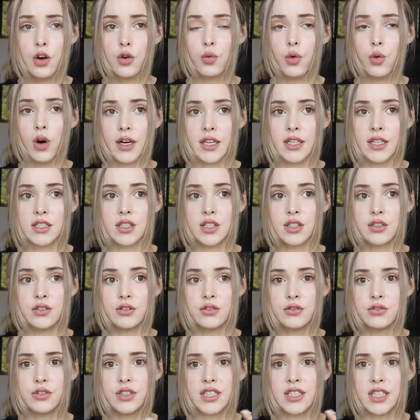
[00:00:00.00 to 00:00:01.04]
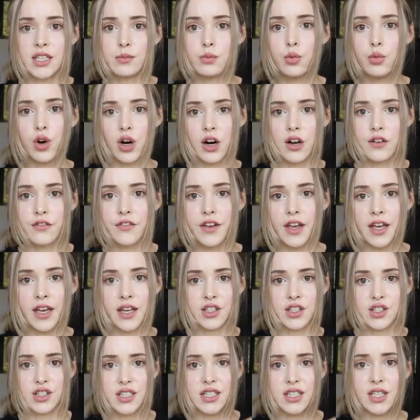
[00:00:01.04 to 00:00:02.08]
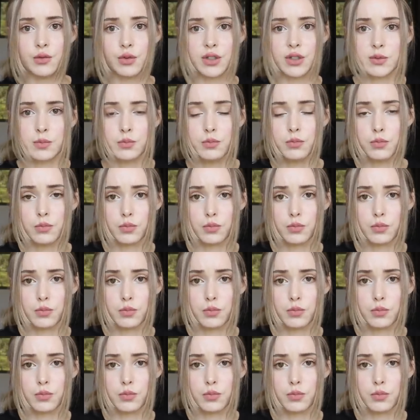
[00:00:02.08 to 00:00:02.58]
wanted to see more of it and see what's